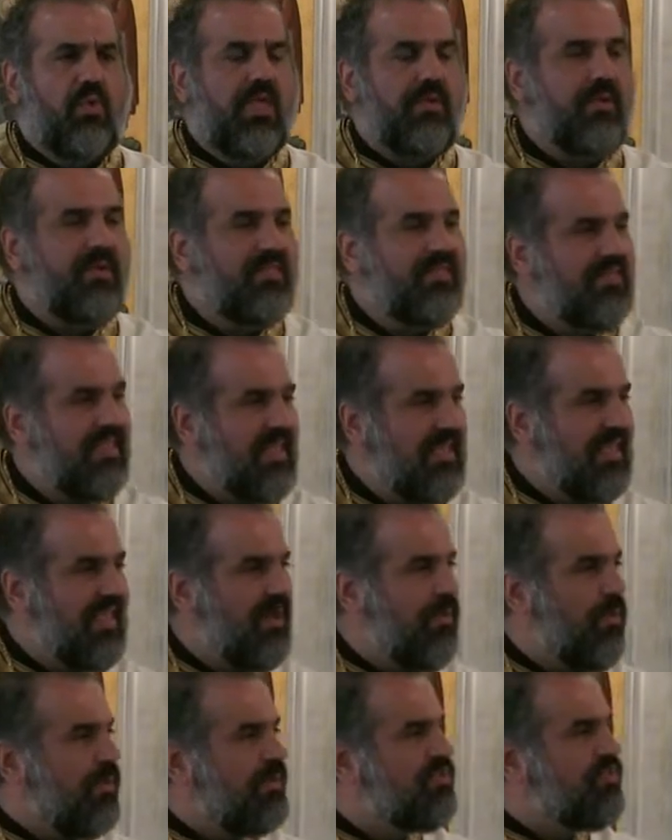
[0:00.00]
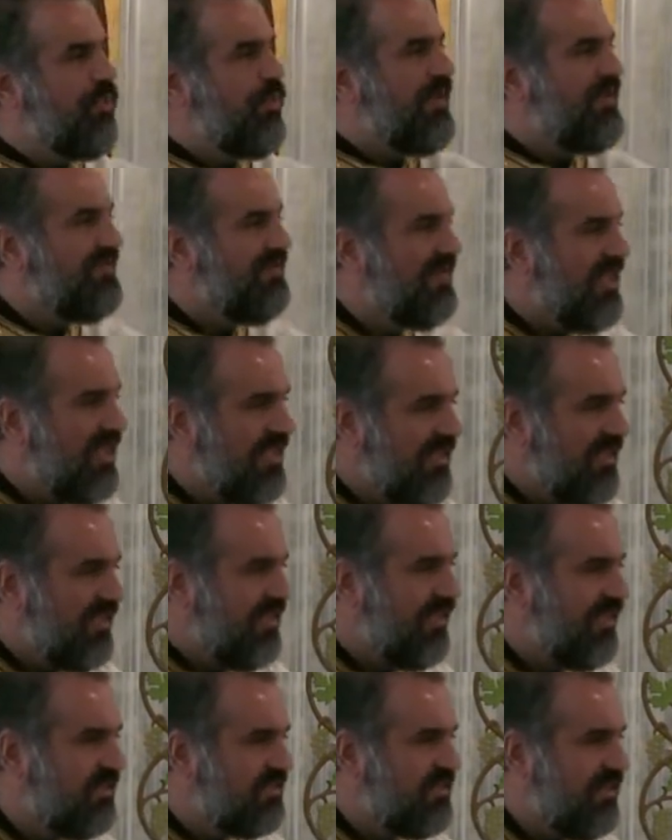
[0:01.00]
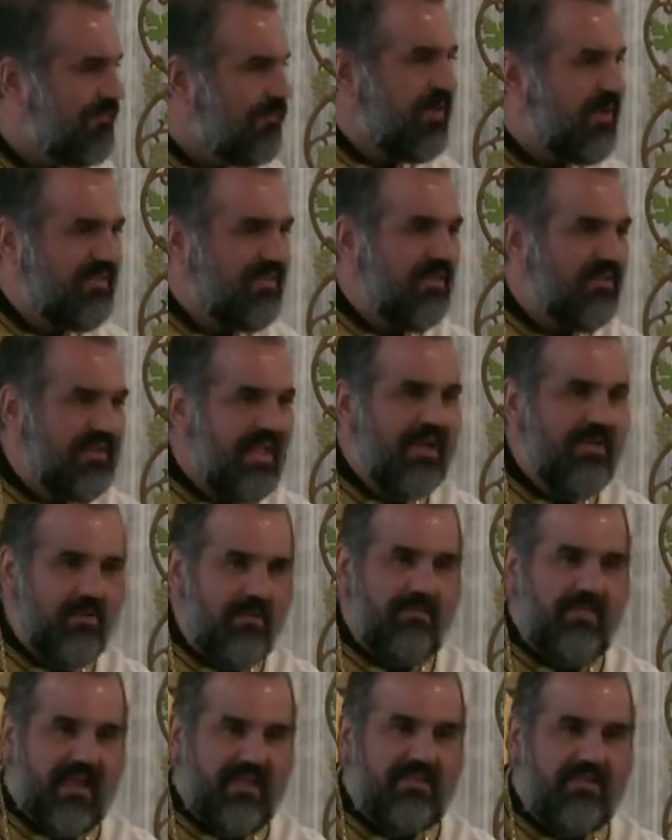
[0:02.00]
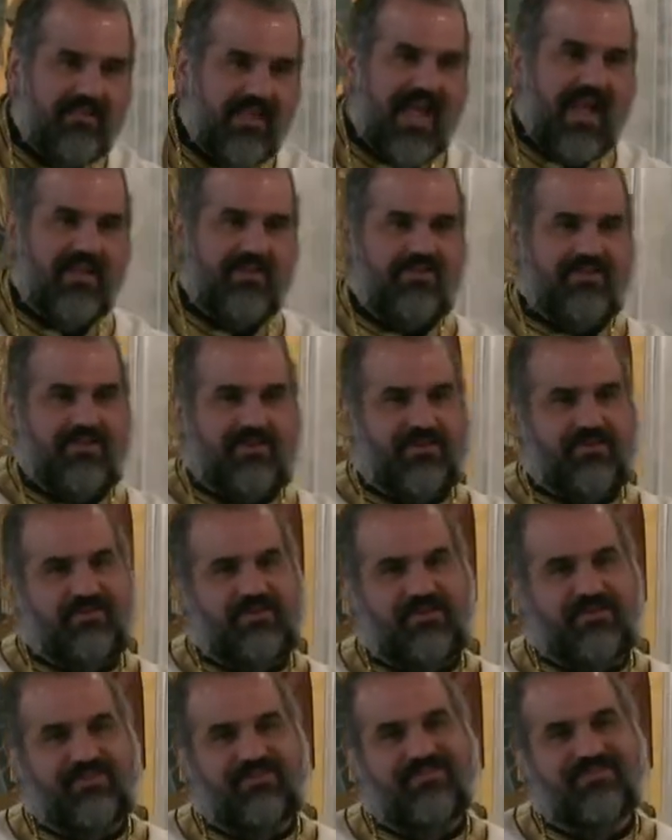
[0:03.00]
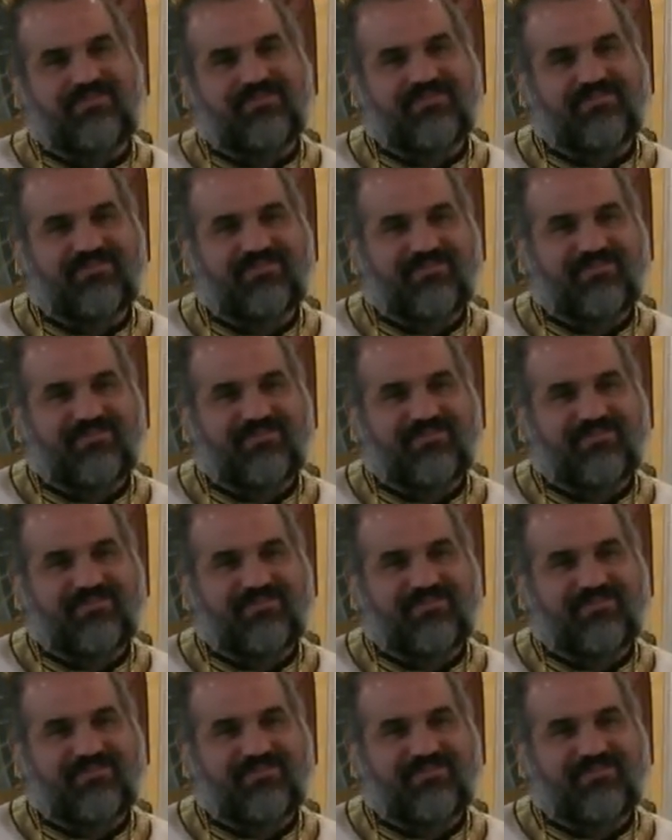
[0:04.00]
we would think it was ridiculous if we did not obey the doctors.